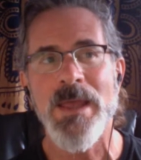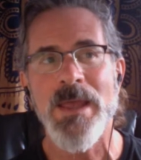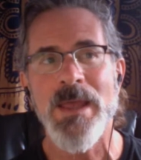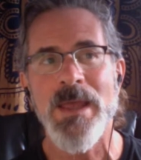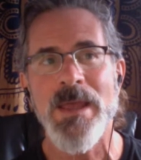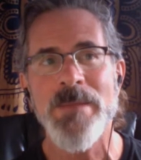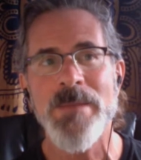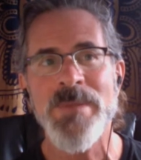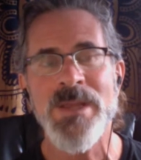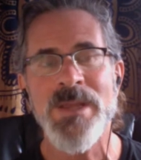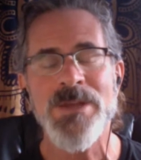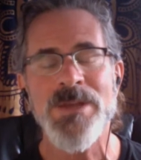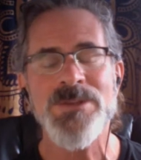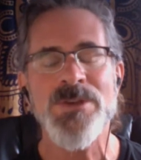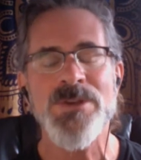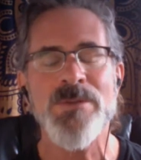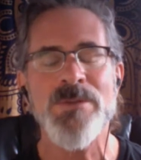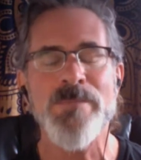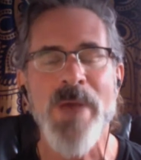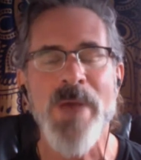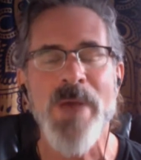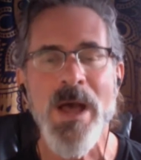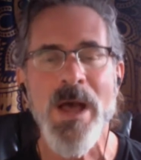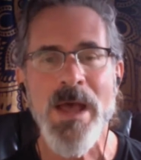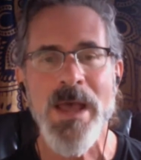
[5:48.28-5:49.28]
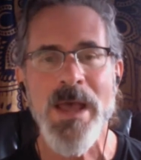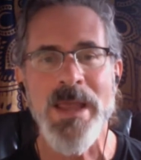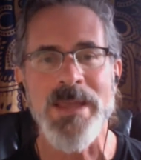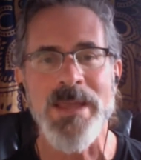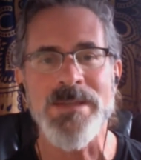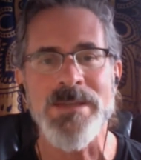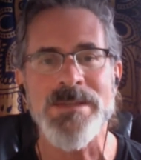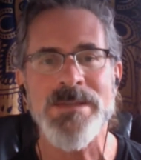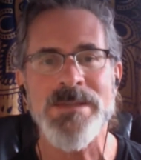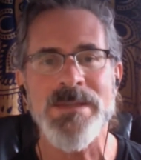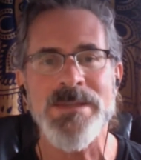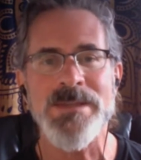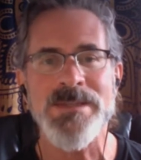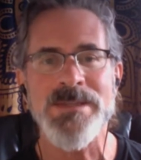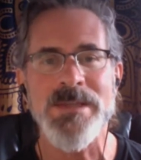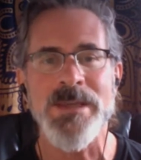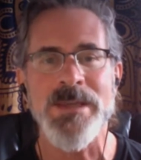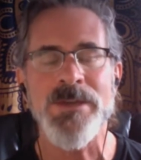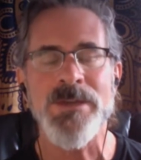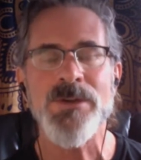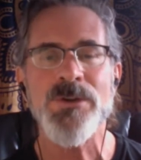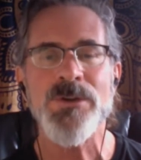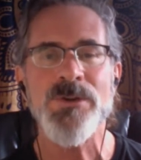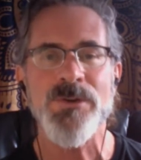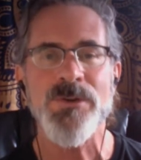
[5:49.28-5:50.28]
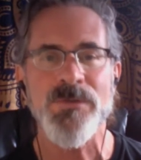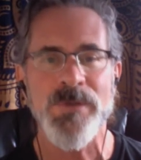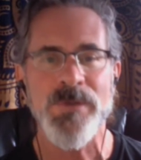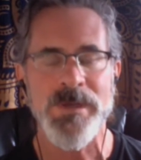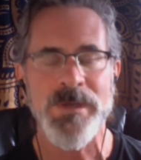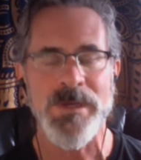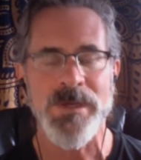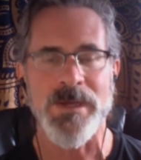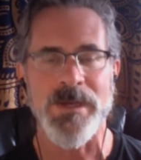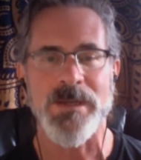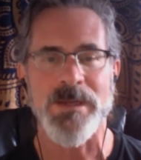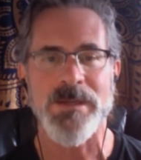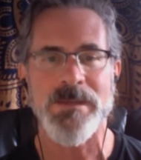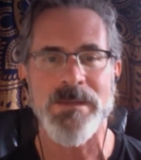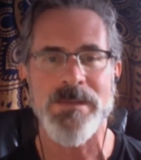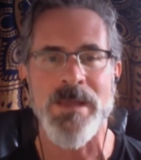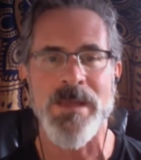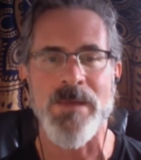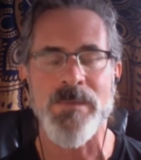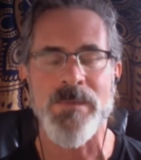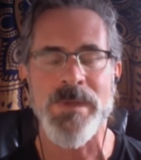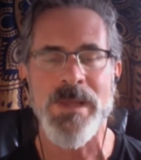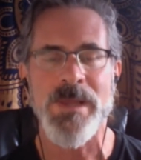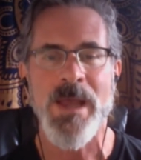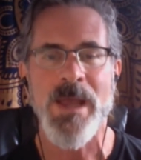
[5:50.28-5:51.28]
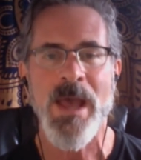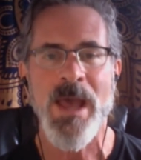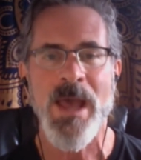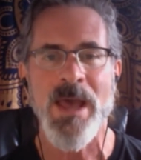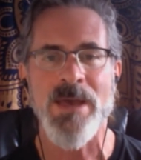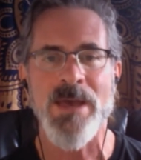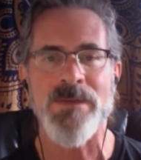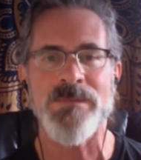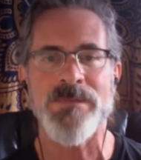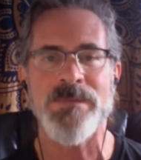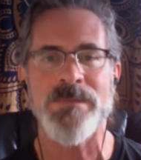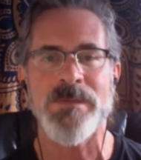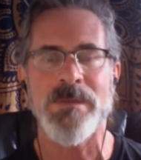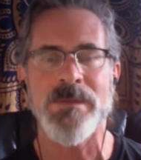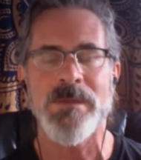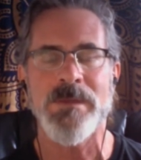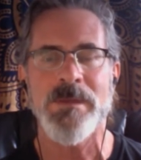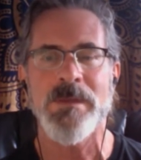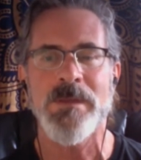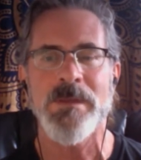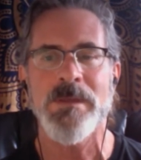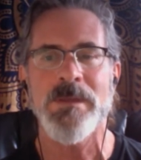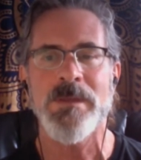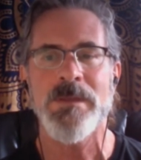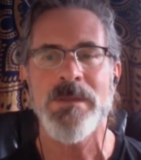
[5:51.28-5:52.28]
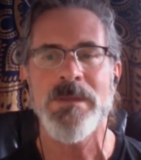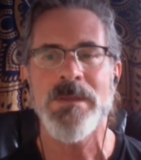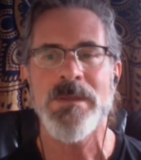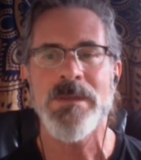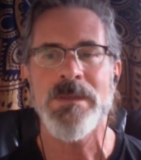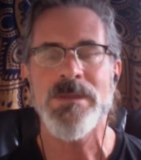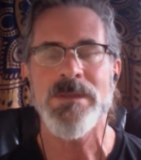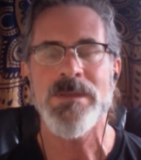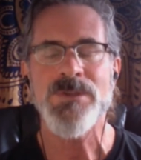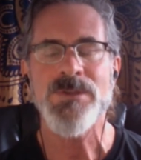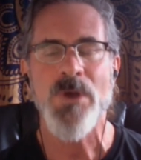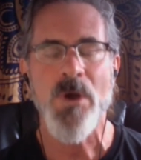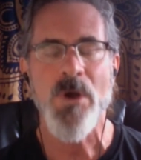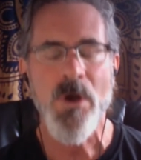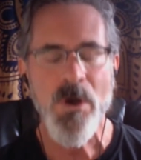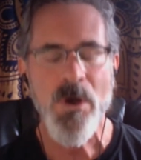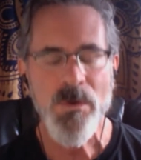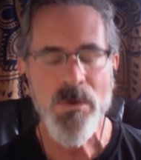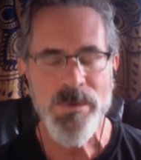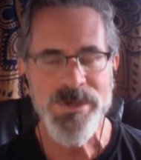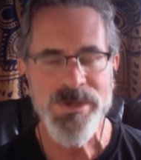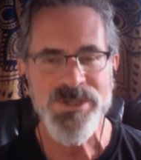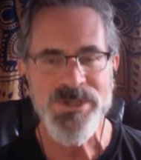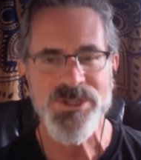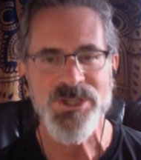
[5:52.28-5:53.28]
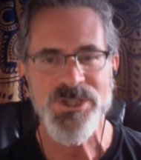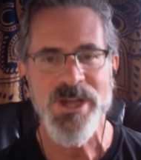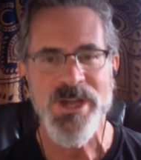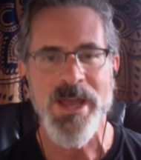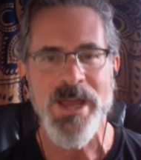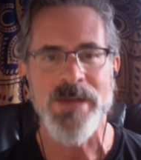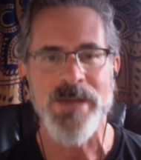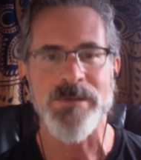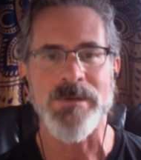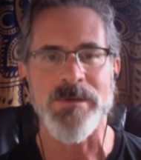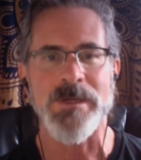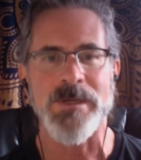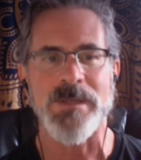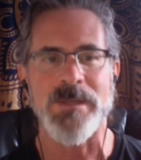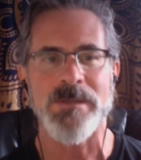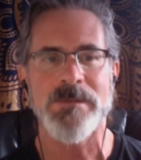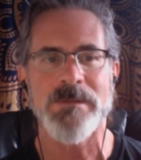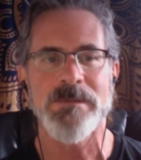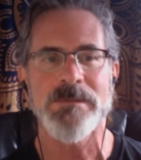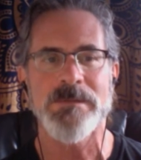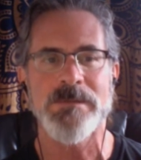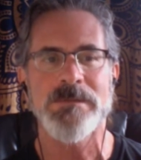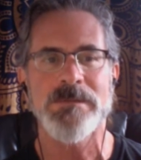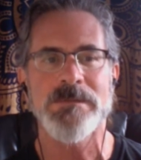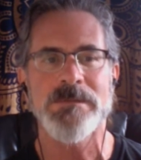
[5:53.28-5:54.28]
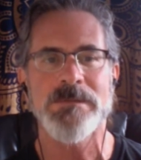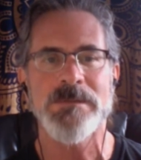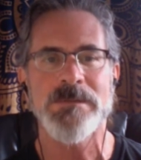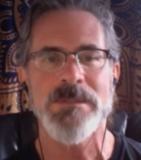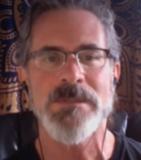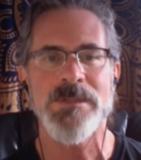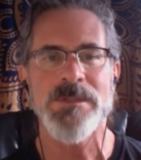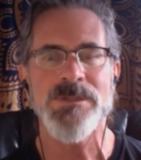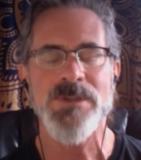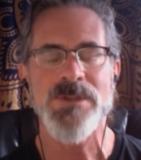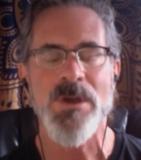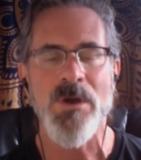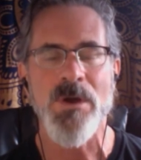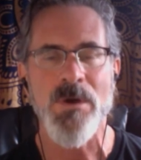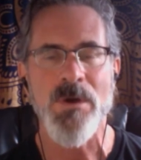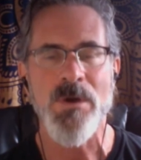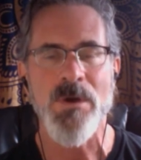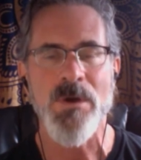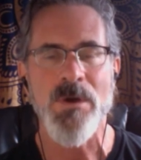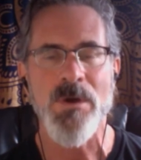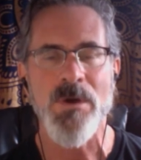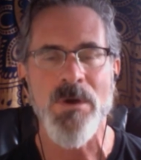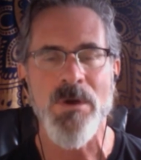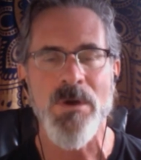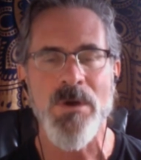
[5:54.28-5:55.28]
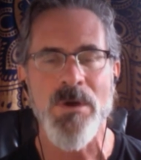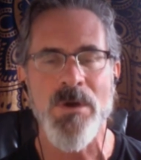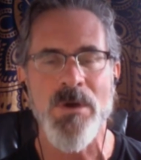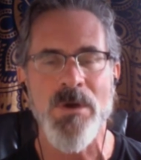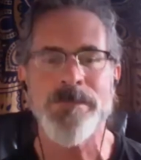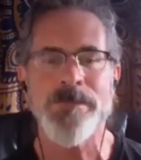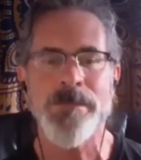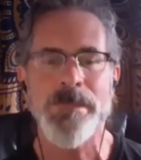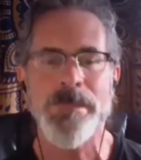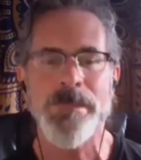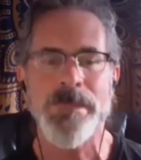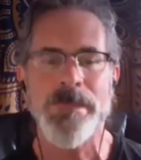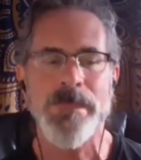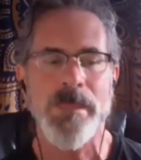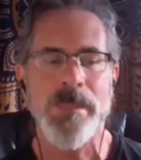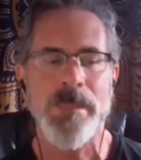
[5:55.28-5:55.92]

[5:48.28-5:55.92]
Because our mind, this inner critic that we have, is always chattering. It's always there.